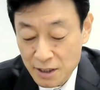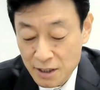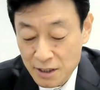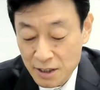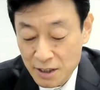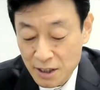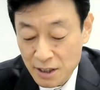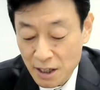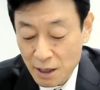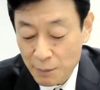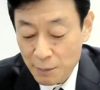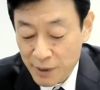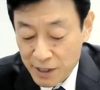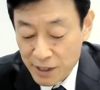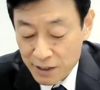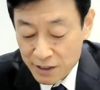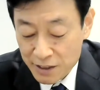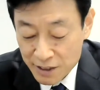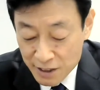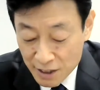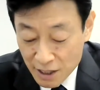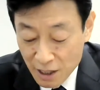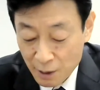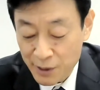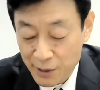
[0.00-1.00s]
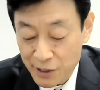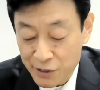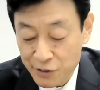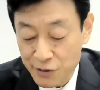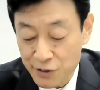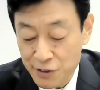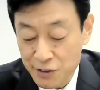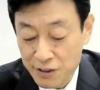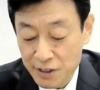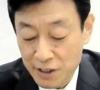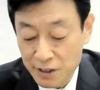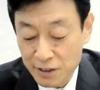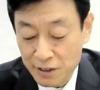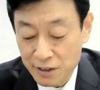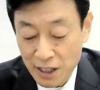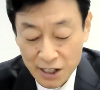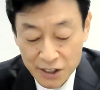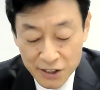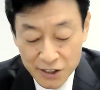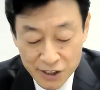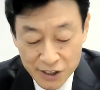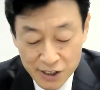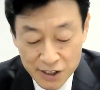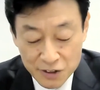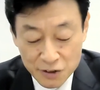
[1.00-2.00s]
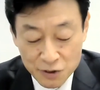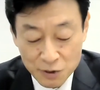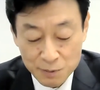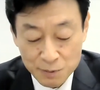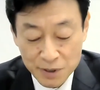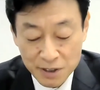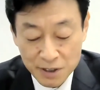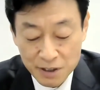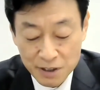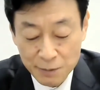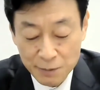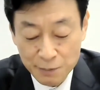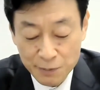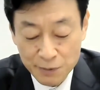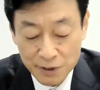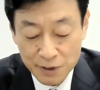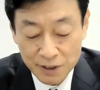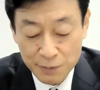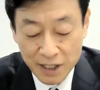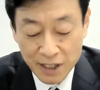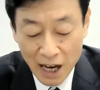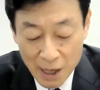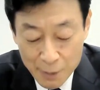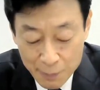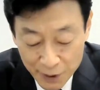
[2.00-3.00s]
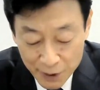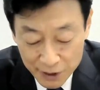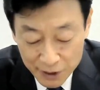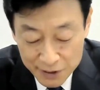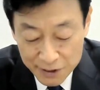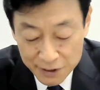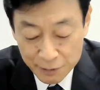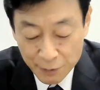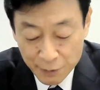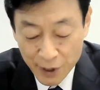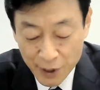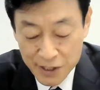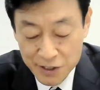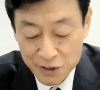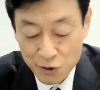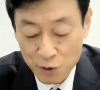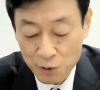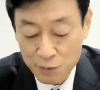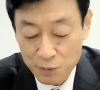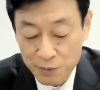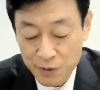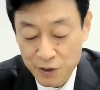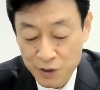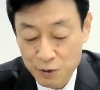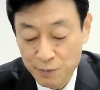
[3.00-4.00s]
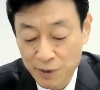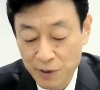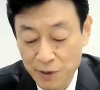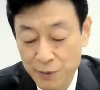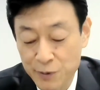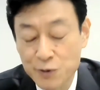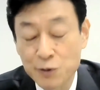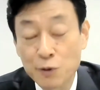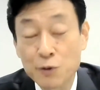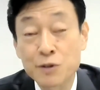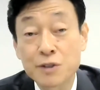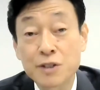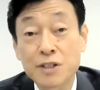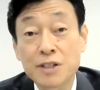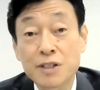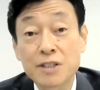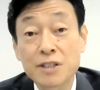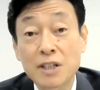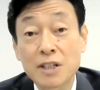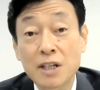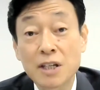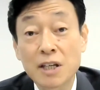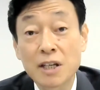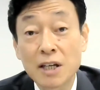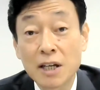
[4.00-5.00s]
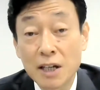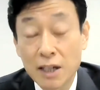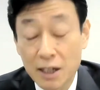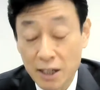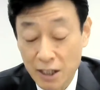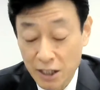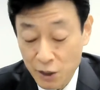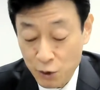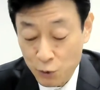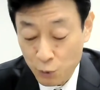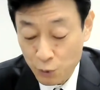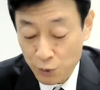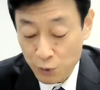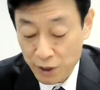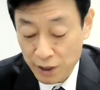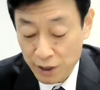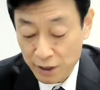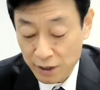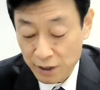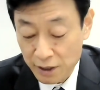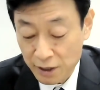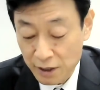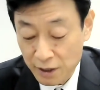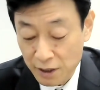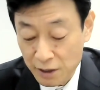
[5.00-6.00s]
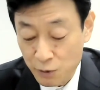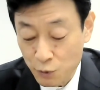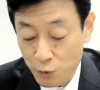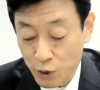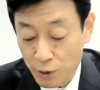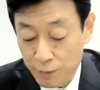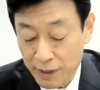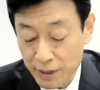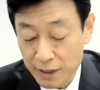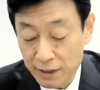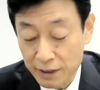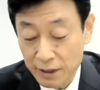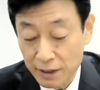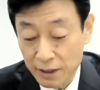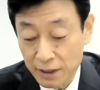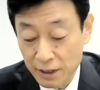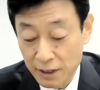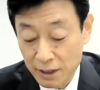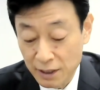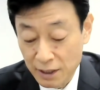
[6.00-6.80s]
the abilities and ideas of diverse range of human resources, including women,